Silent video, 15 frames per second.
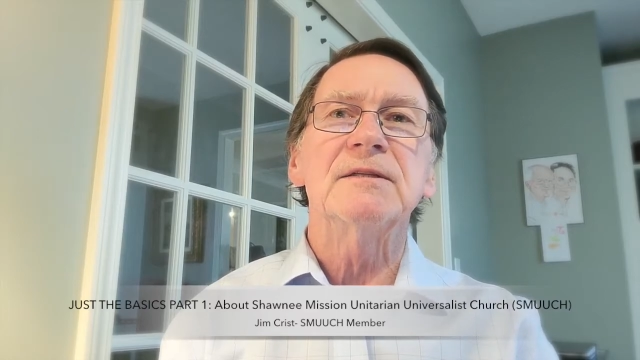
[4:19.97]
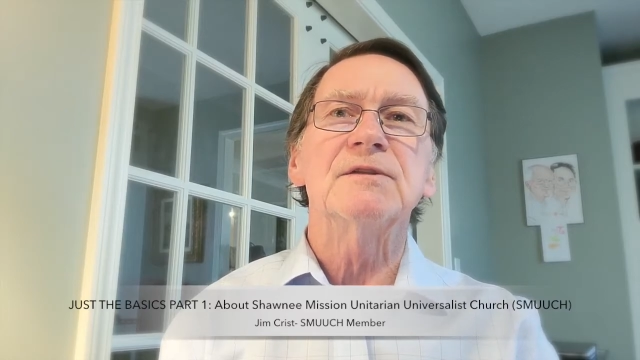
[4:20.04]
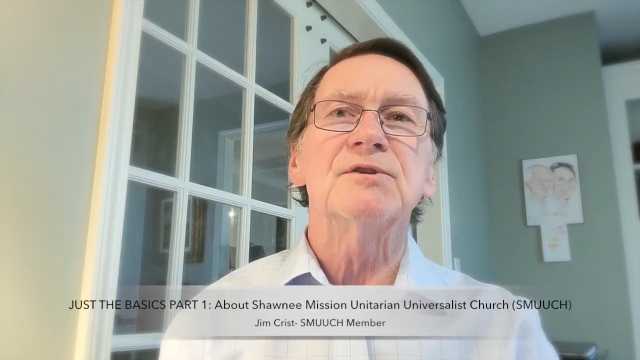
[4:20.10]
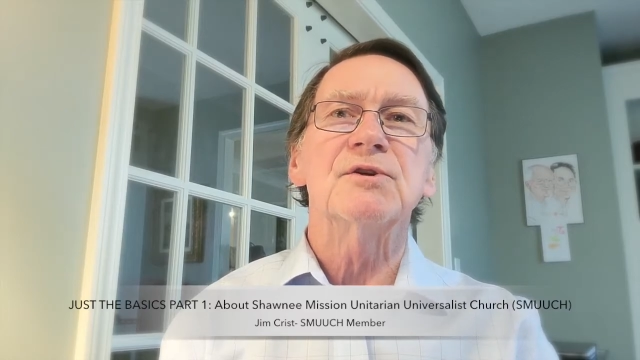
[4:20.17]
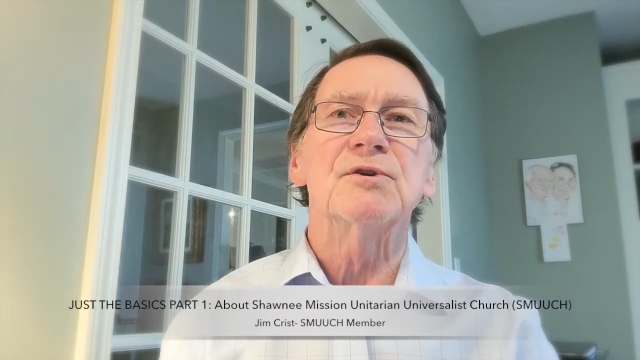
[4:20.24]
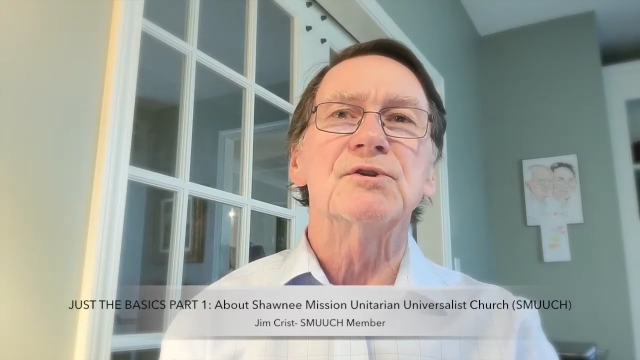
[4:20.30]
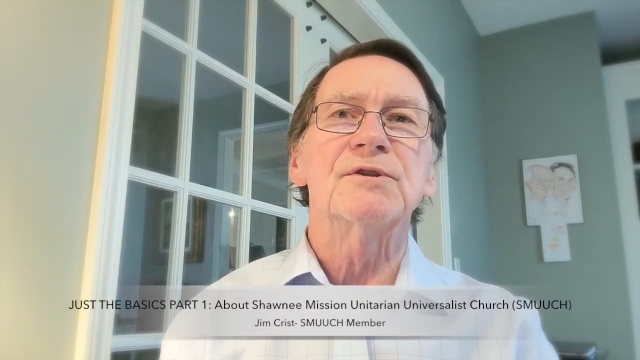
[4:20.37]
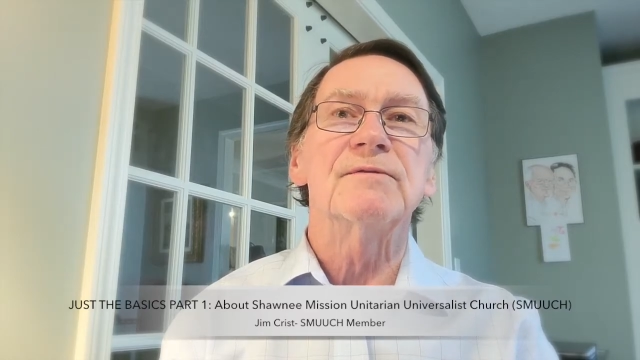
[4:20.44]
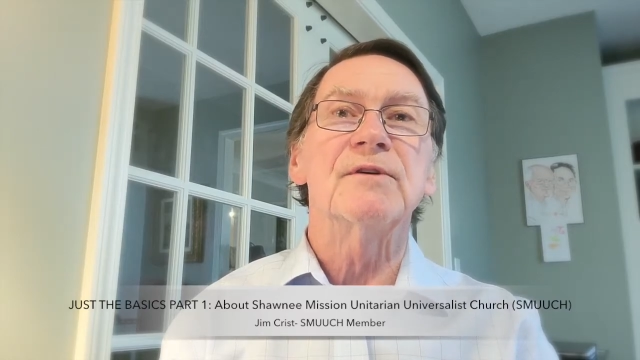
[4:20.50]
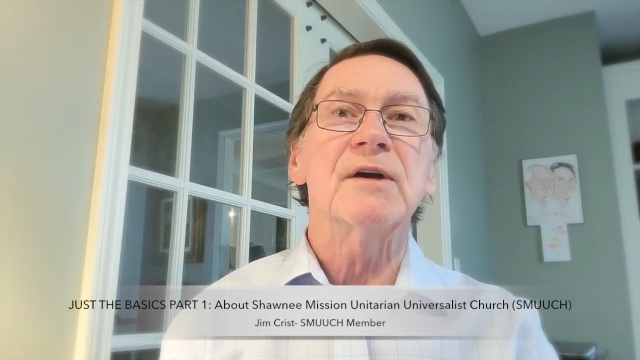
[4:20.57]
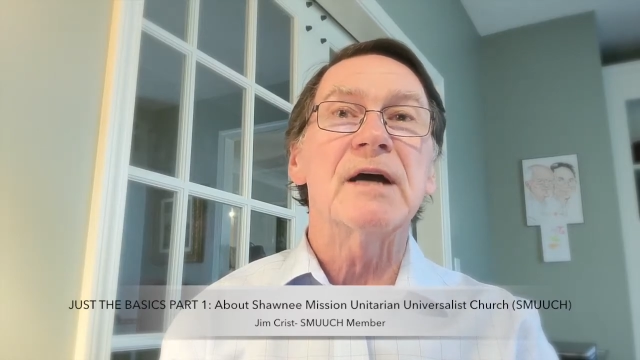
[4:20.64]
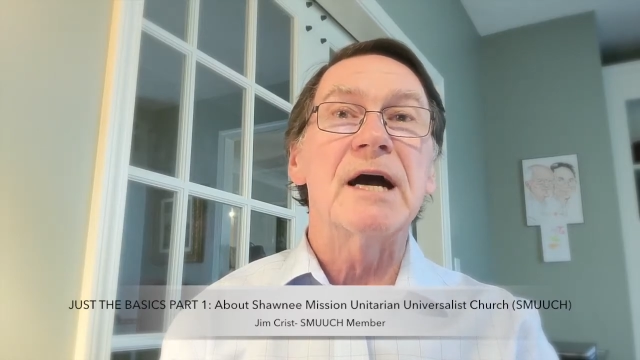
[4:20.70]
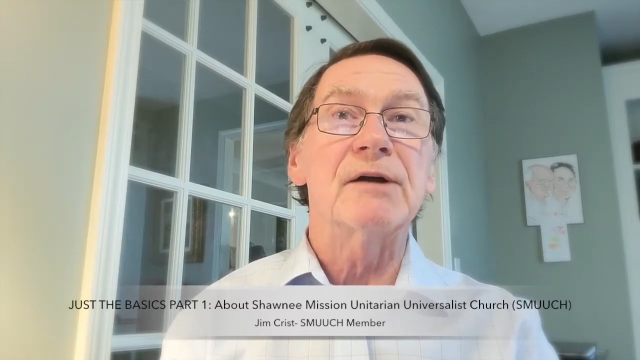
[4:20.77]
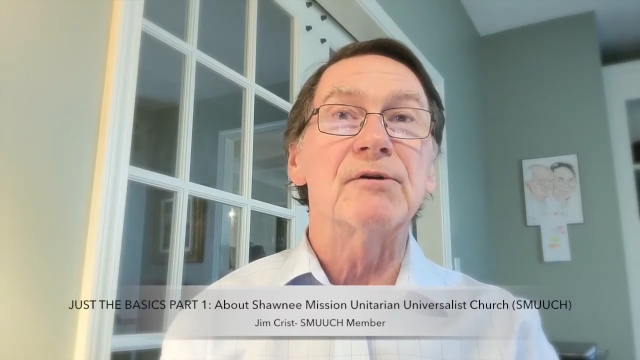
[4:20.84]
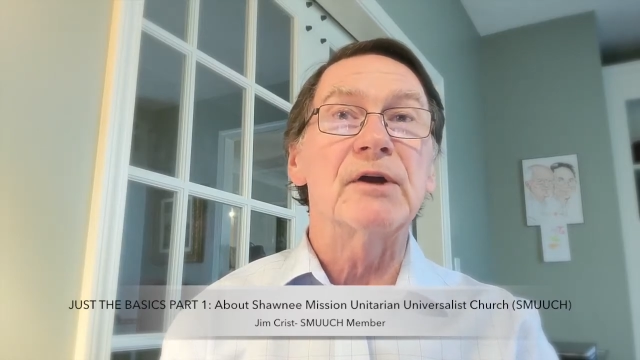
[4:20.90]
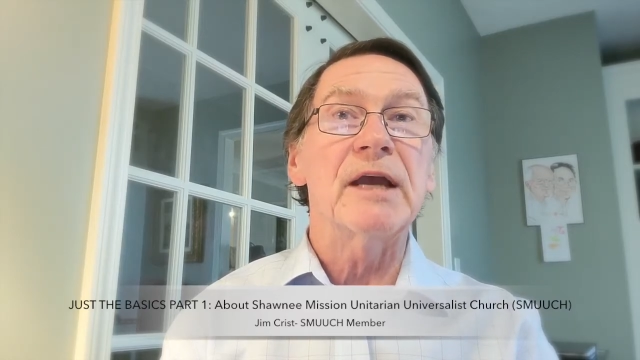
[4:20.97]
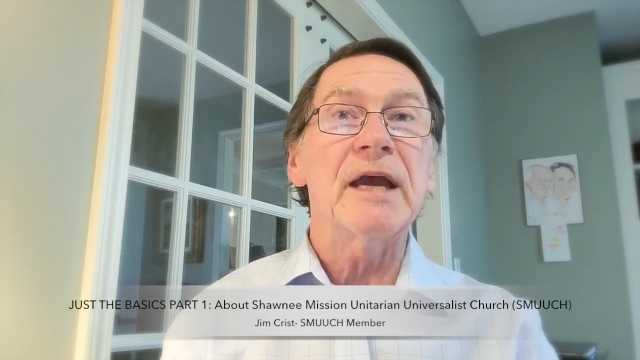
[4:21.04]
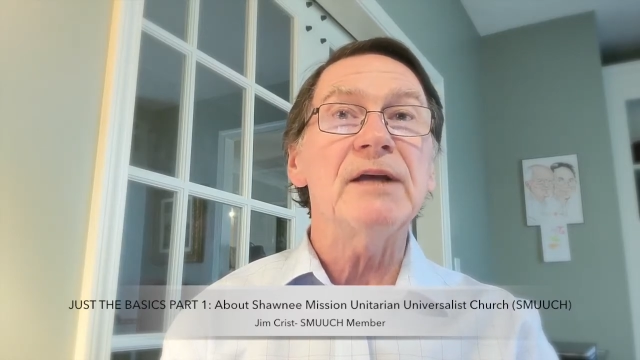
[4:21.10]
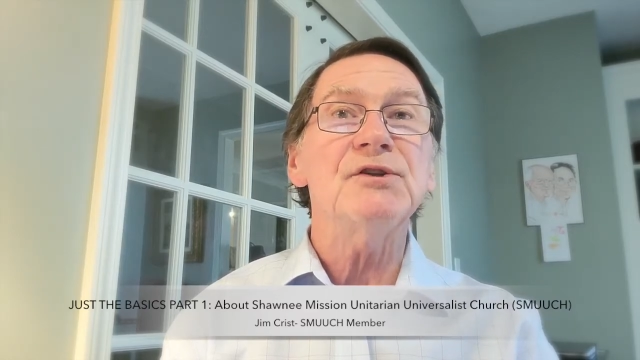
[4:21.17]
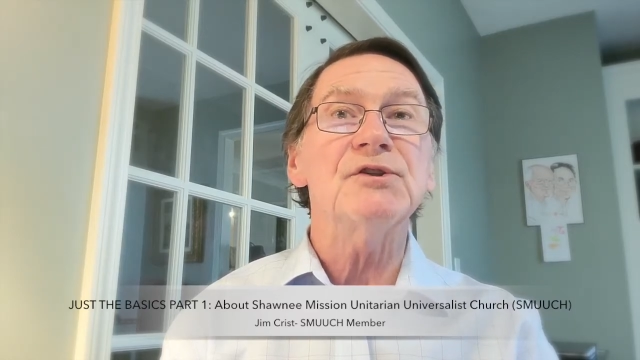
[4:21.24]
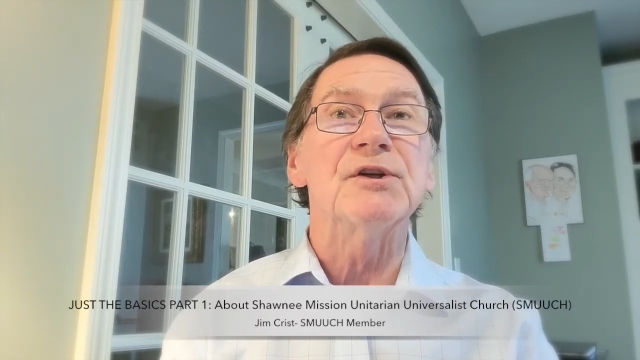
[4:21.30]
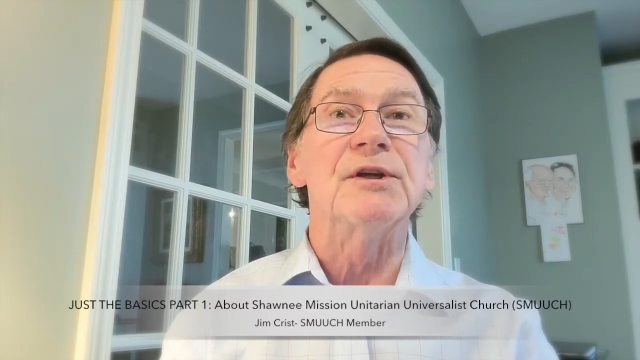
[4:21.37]
in search of a
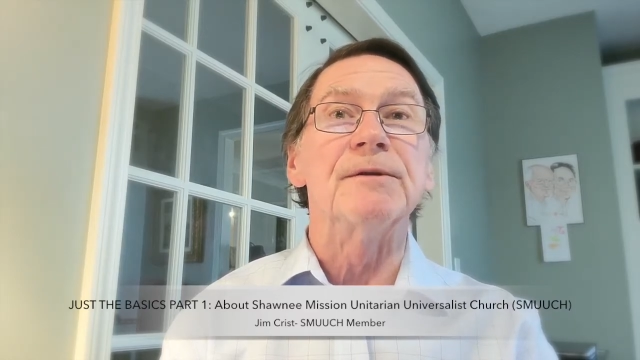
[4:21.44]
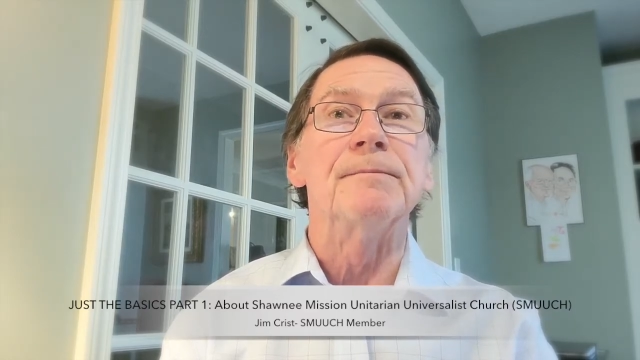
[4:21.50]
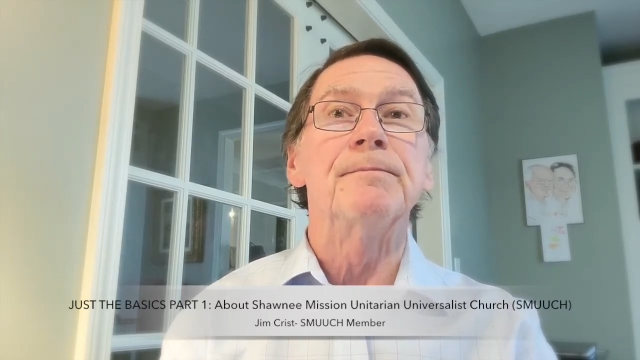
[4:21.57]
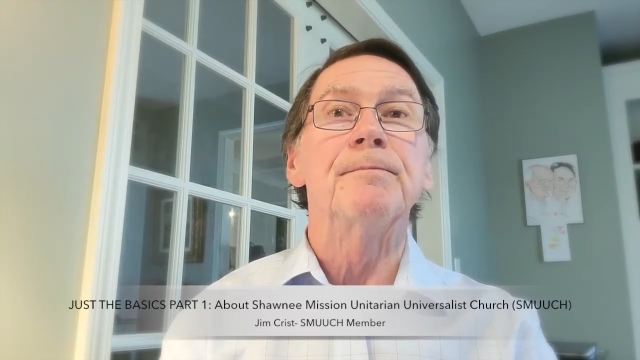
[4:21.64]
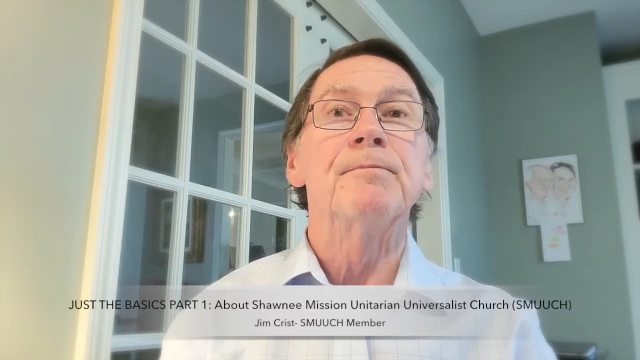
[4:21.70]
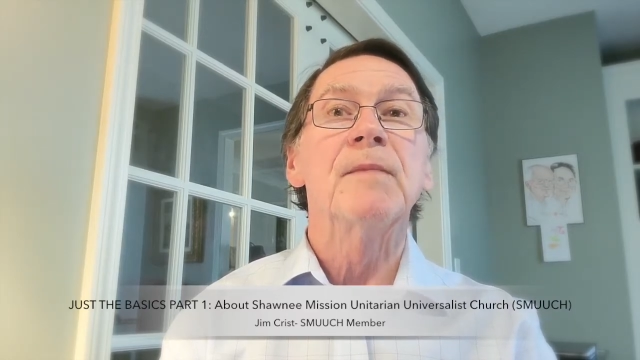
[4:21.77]
congregation.